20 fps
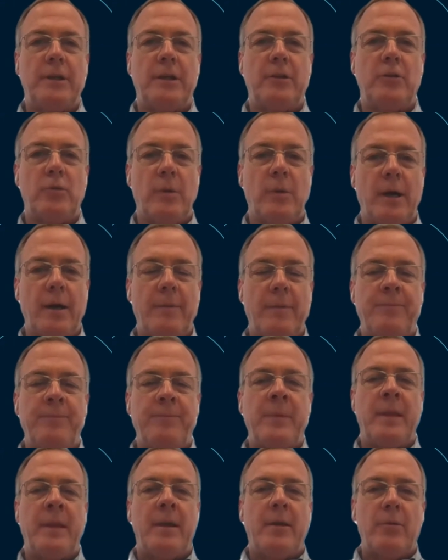We have the
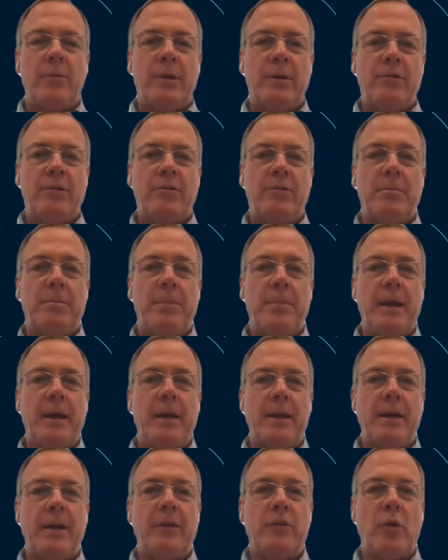ability to
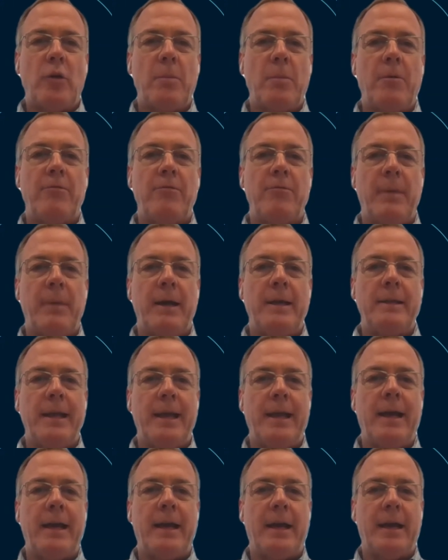sell in
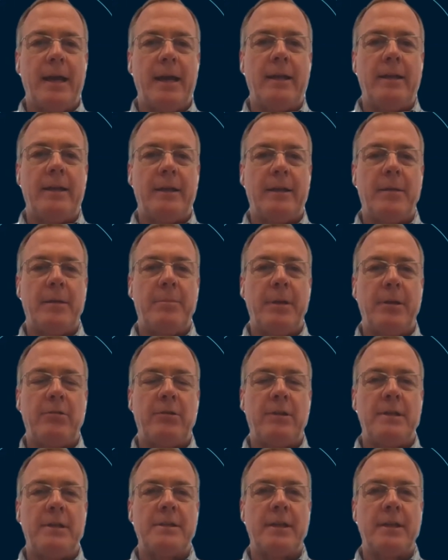corporate and act. When we